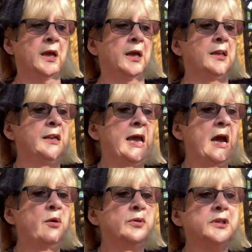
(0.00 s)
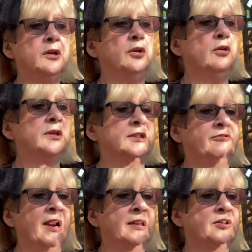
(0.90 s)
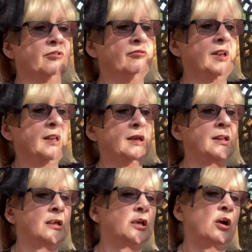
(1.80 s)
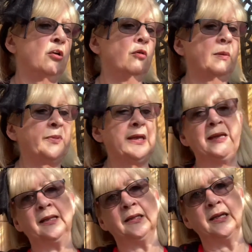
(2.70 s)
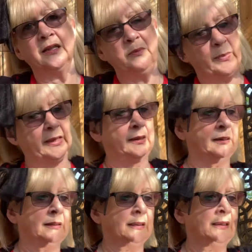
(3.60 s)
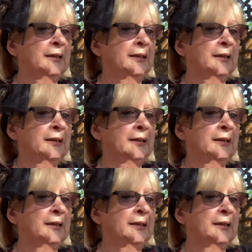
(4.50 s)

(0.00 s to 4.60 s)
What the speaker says: Now as the clock strikes 3, go up the hill near the mill,